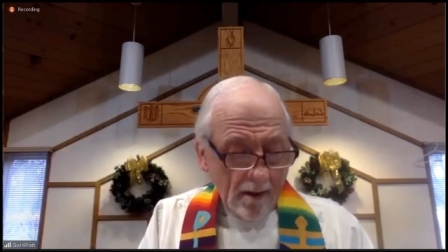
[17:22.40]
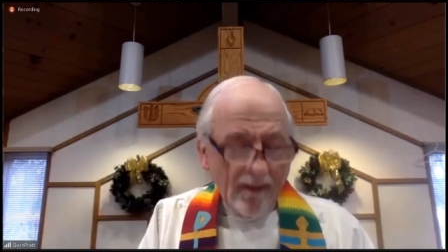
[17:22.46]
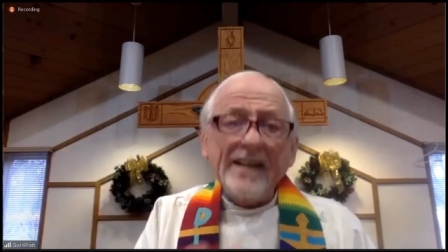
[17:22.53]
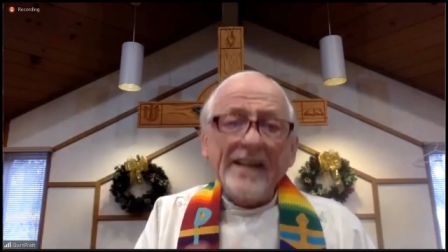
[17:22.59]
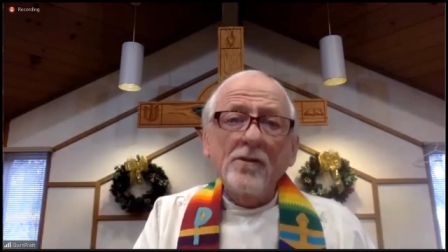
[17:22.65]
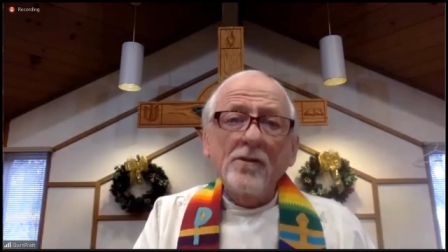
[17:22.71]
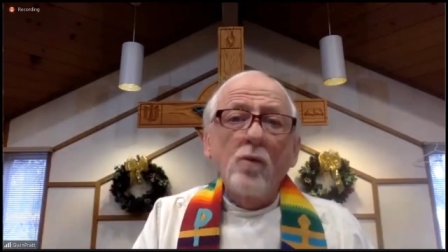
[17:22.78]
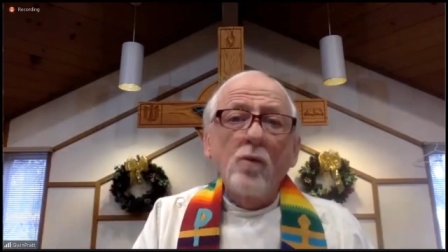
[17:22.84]

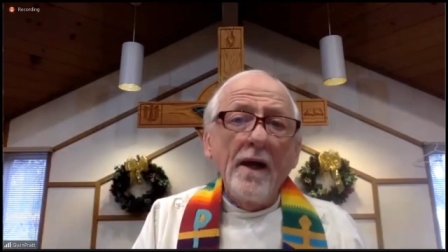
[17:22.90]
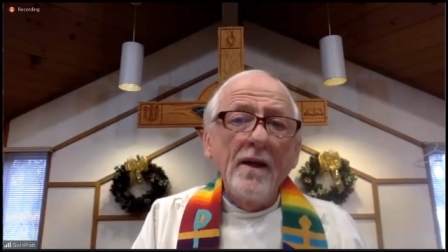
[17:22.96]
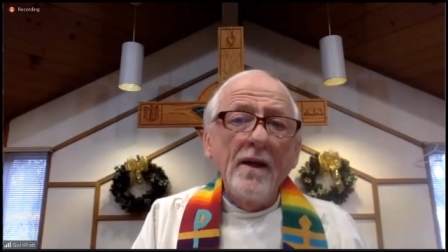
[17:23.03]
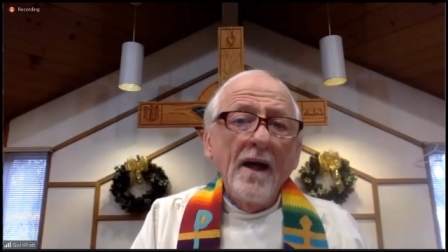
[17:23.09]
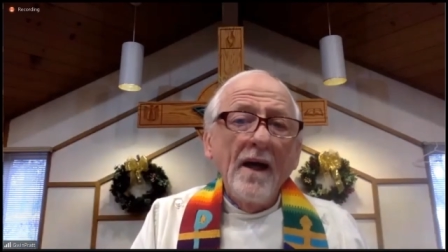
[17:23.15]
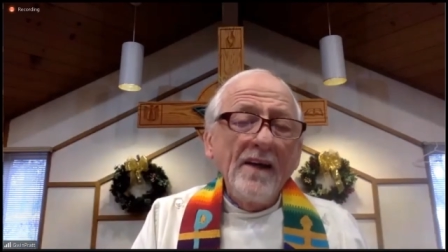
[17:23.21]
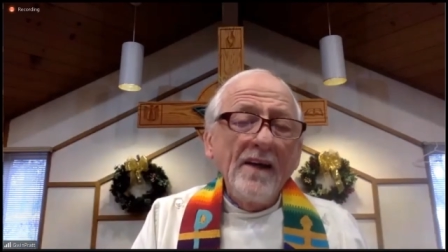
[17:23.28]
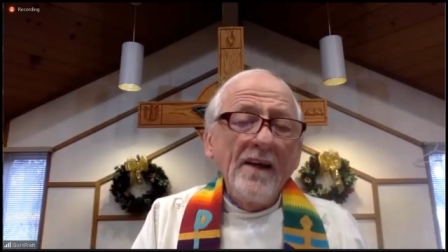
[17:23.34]
That's what
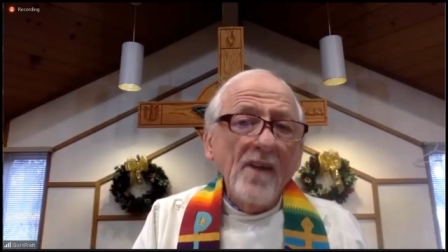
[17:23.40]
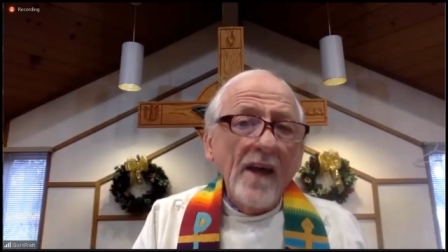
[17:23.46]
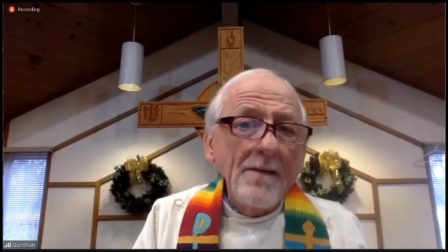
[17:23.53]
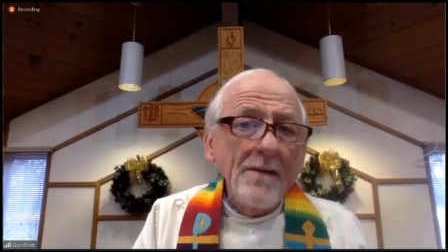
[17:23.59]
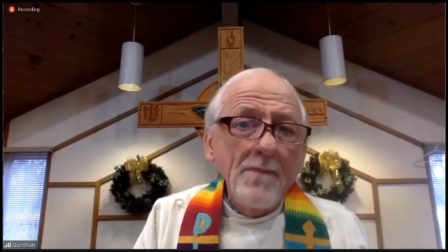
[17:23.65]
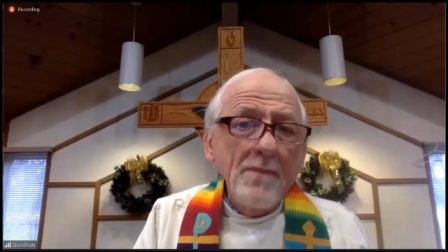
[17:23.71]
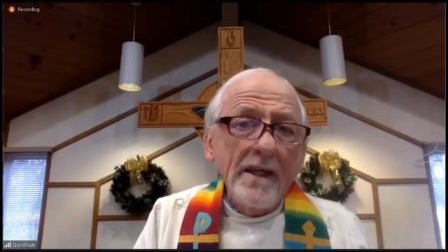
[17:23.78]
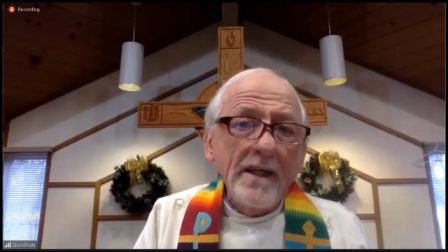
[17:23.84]

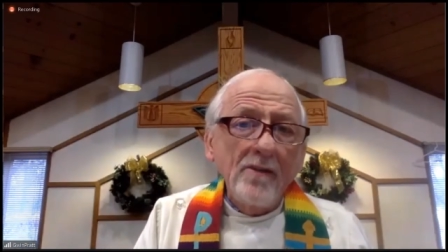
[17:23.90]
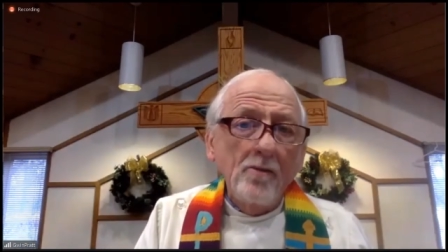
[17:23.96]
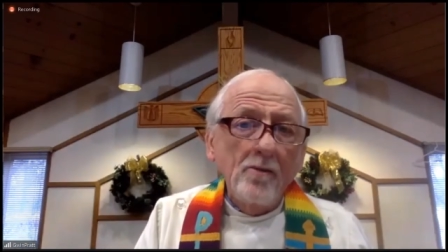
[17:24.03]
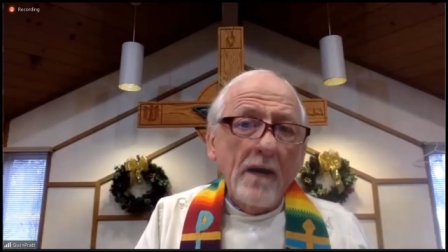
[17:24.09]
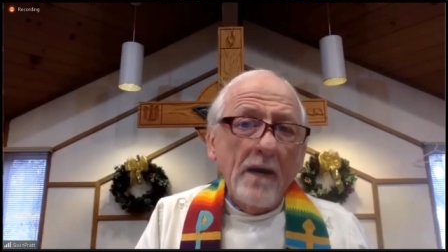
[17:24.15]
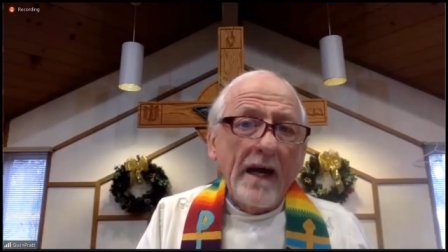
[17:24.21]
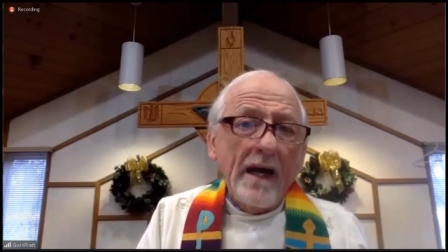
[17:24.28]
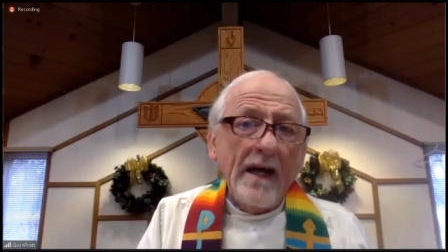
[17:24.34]
Isaiah means
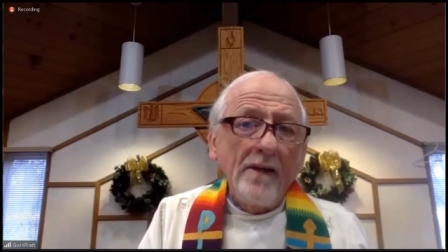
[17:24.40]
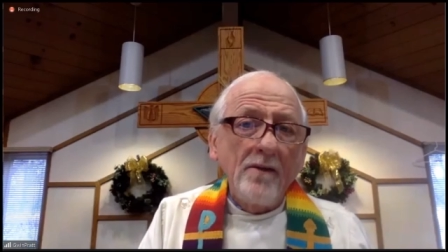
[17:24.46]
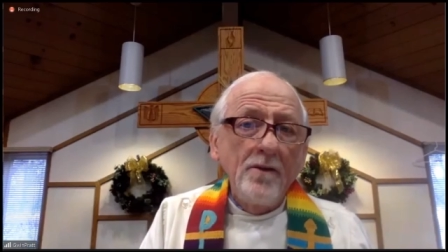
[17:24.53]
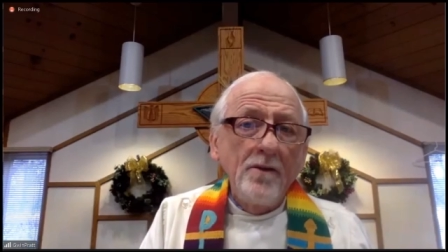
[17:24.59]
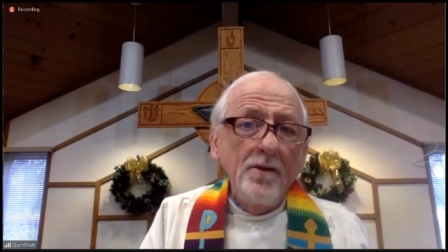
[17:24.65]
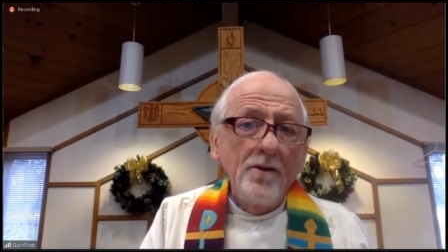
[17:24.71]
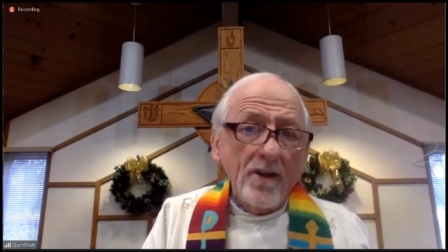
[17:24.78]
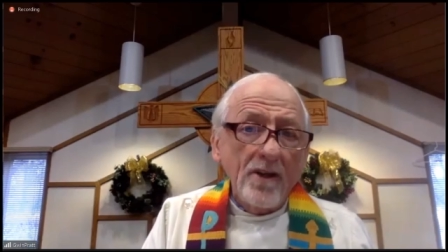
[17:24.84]
by
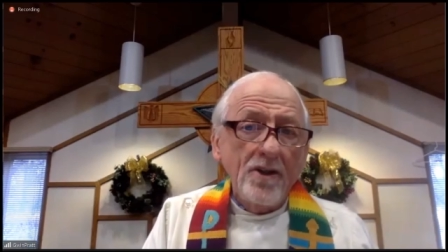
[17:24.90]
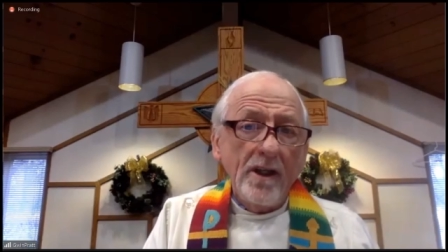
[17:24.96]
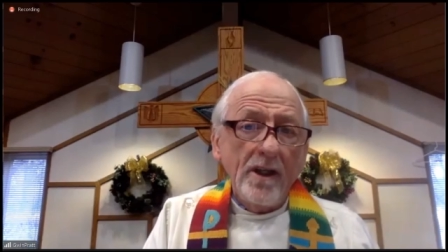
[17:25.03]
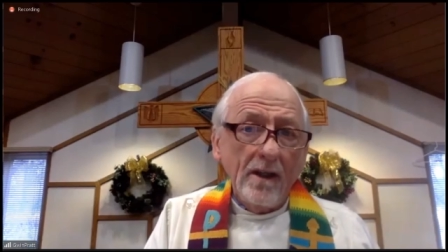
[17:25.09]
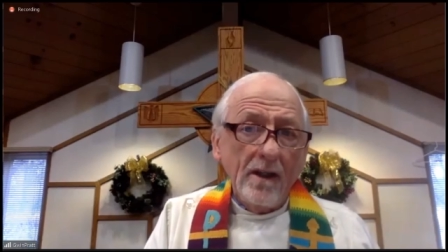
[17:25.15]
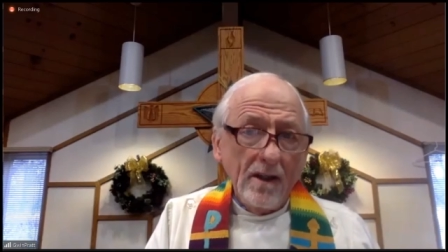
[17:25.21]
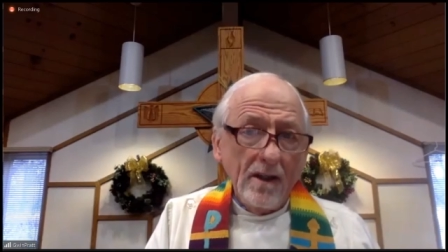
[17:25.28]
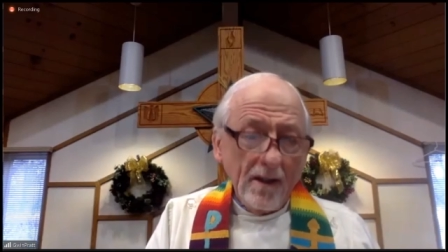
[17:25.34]
judging